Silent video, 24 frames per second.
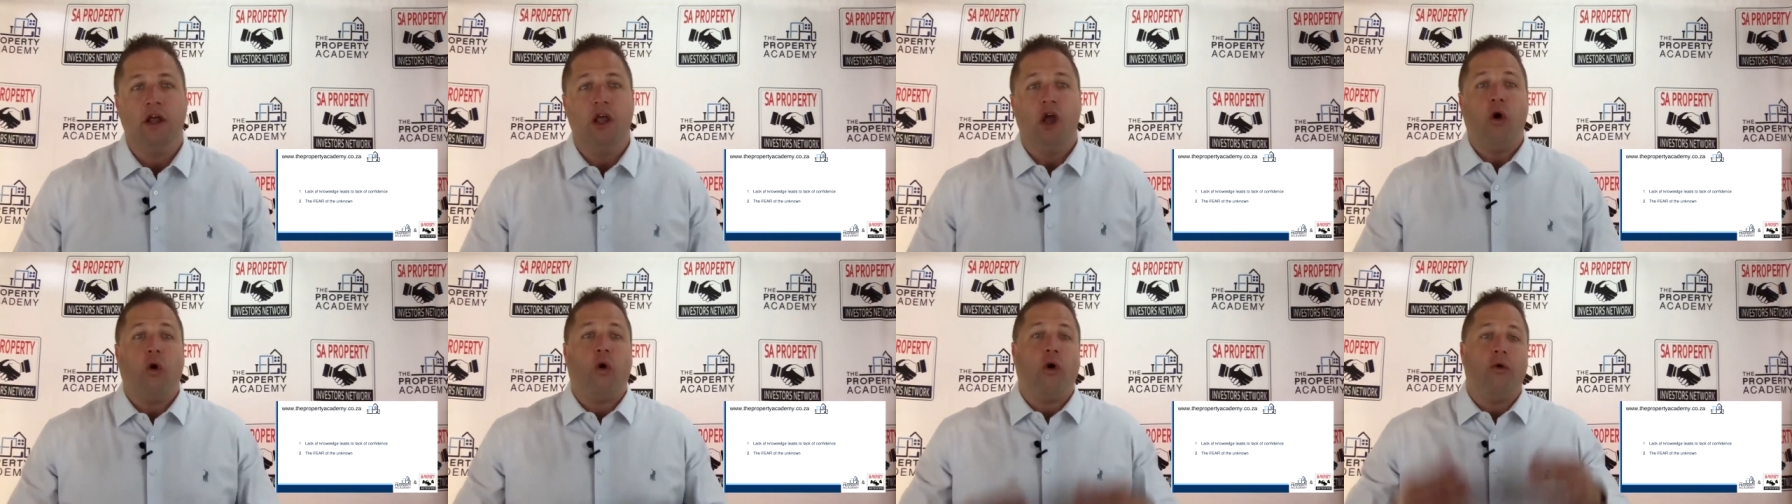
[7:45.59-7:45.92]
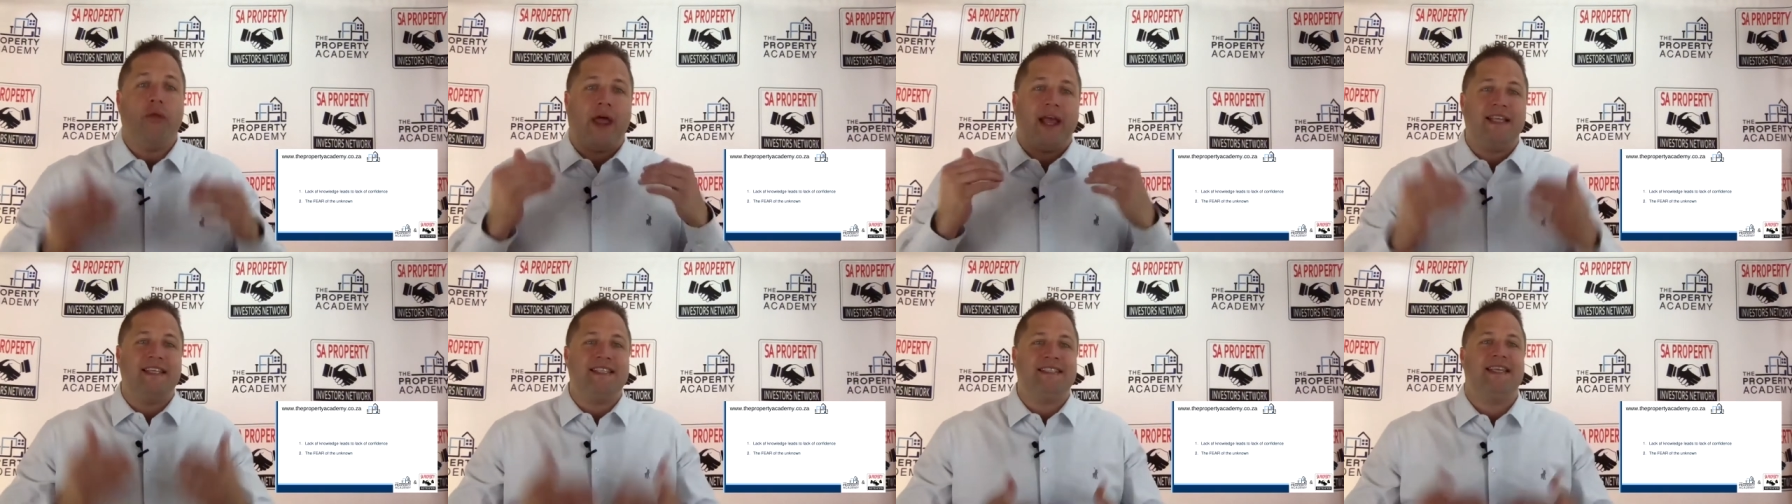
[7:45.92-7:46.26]
Or
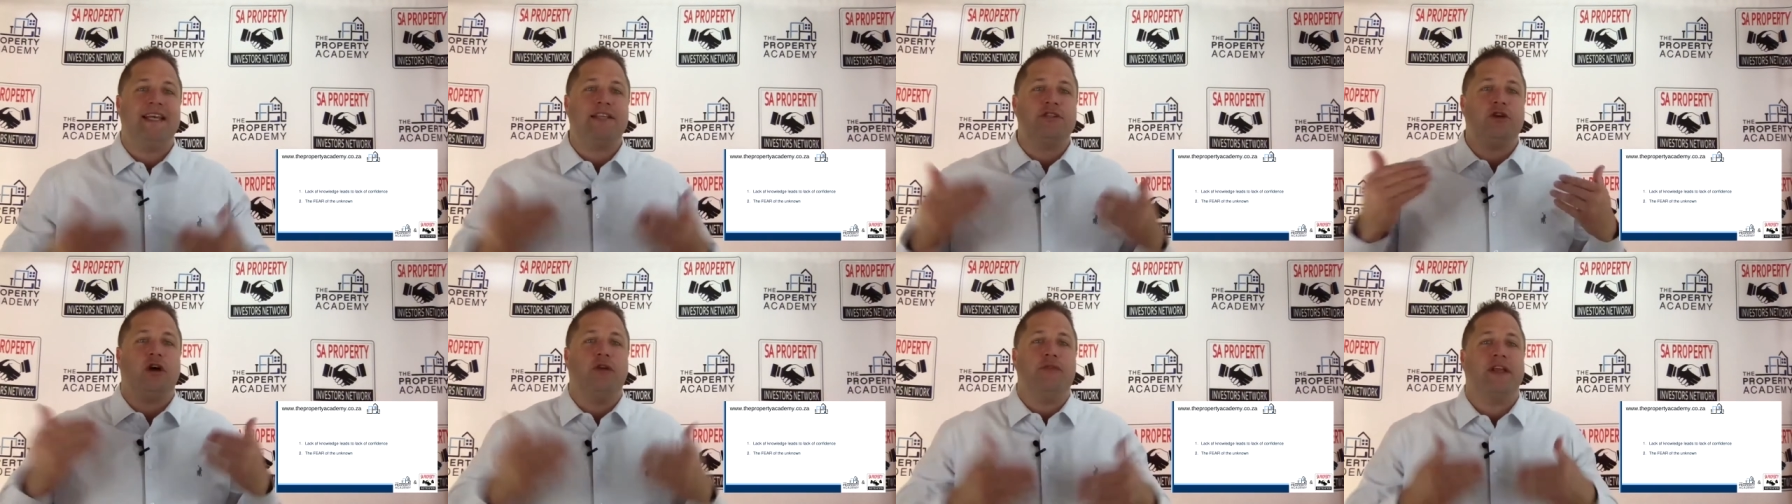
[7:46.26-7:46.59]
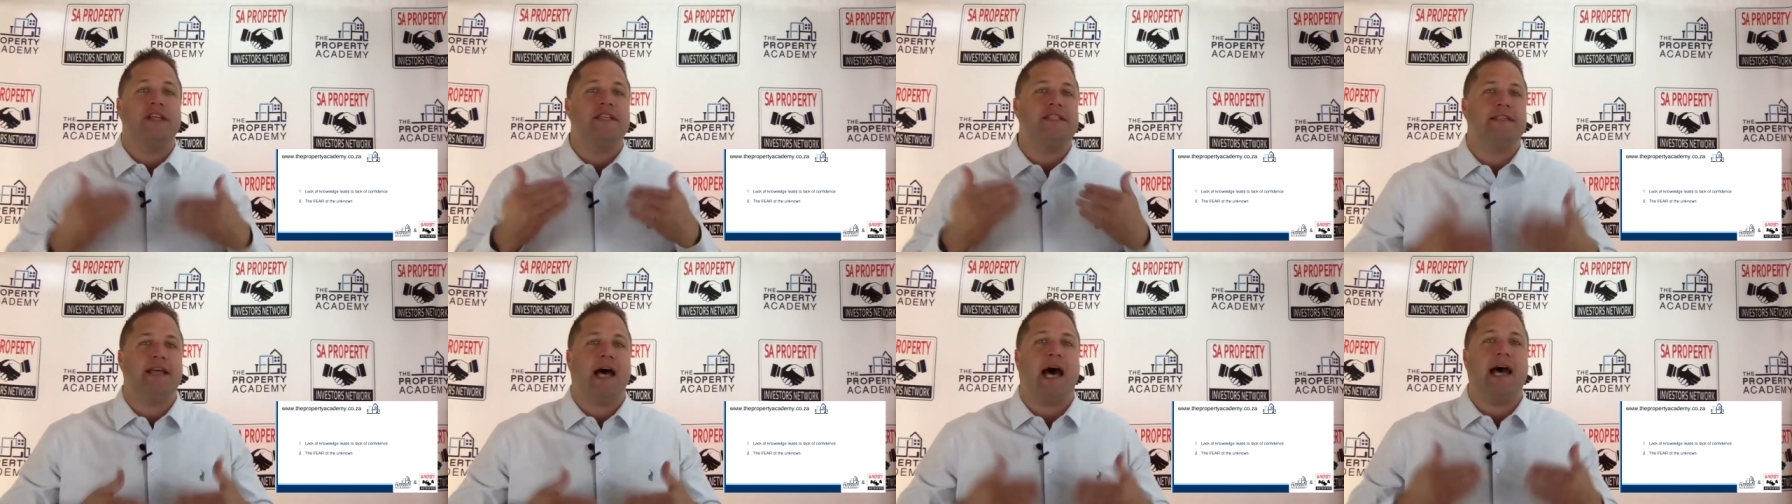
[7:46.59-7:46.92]
they sit on the
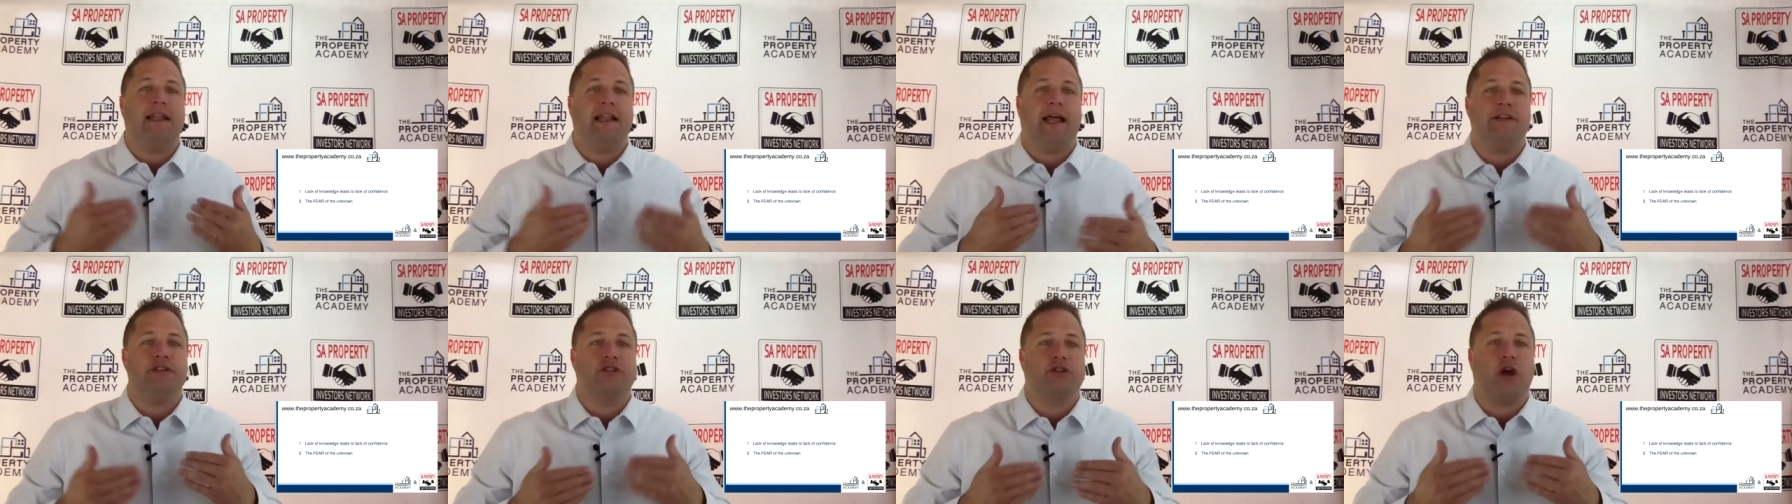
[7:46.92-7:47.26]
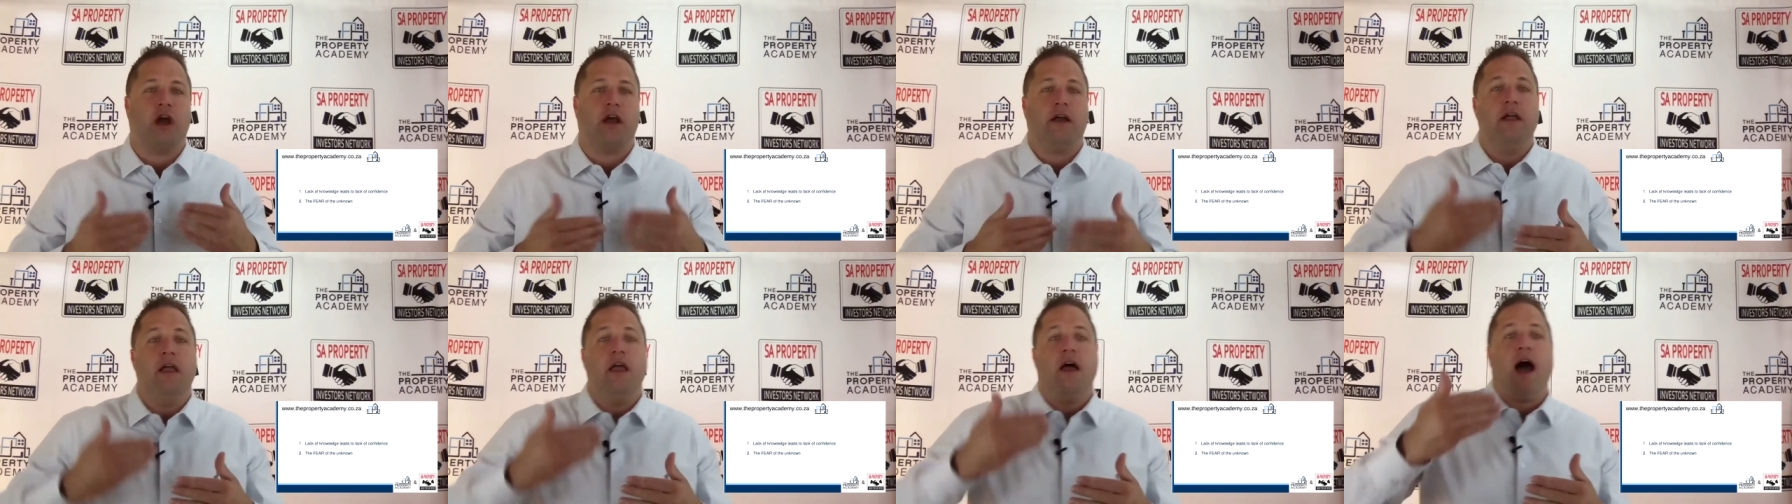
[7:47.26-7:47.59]
sidelines
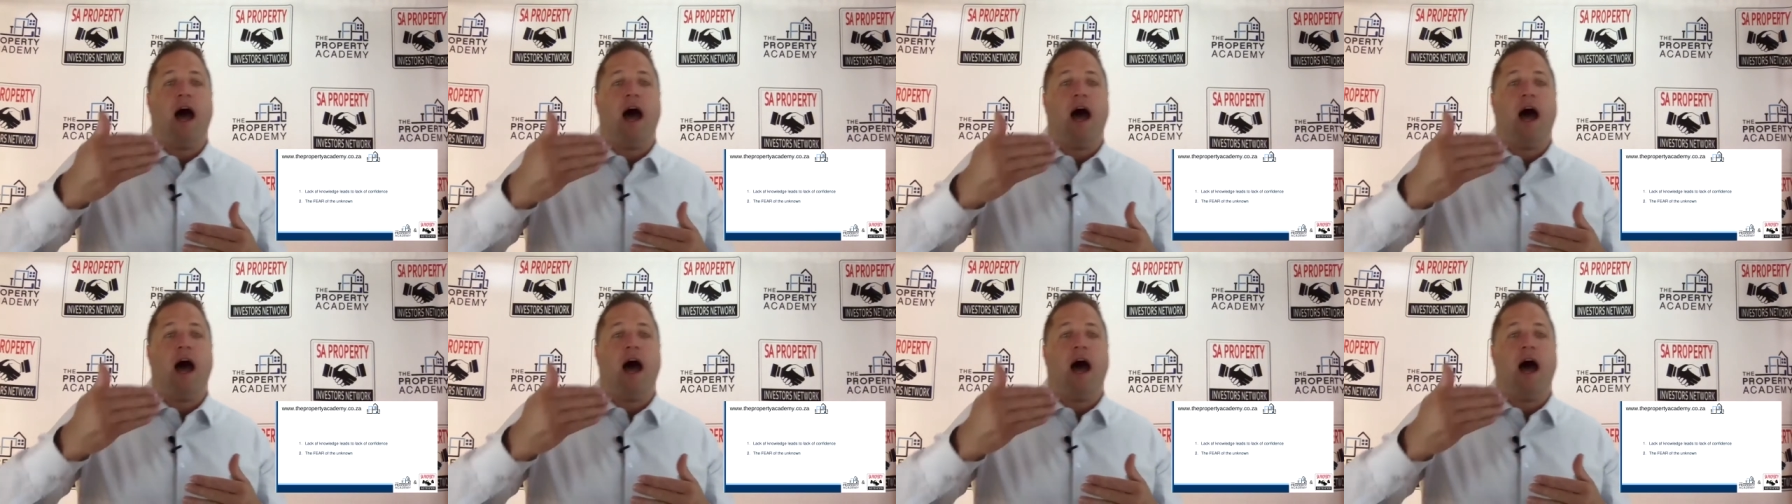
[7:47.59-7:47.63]
going,